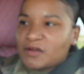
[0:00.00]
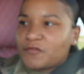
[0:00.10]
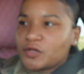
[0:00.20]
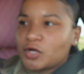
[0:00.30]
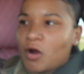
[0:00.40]
like
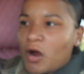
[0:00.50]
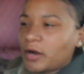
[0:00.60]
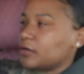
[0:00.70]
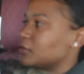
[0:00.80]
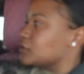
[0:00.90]
for your
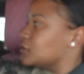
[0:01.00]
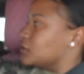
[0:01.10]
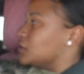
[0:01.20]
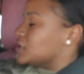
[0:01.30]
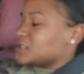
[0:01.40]
car
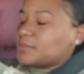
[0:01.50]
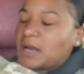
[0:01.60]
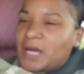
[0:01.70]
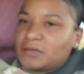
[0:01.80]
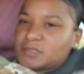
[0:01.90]
to
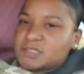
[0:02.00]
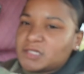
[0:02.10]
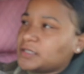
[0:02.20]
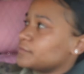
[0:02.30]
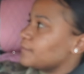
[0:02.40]
block out the
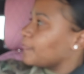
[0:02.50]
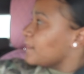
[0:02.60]
sun.